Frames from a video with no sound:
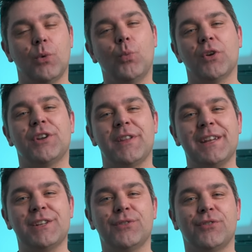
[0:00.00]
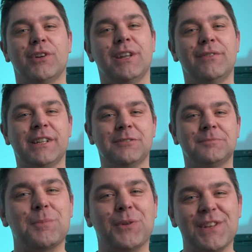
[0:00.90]
What do they do for a living?
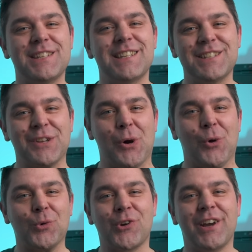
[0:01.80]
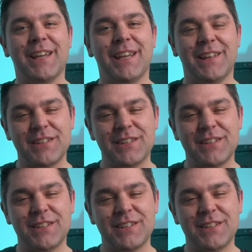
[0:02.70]
But this is the gold right here.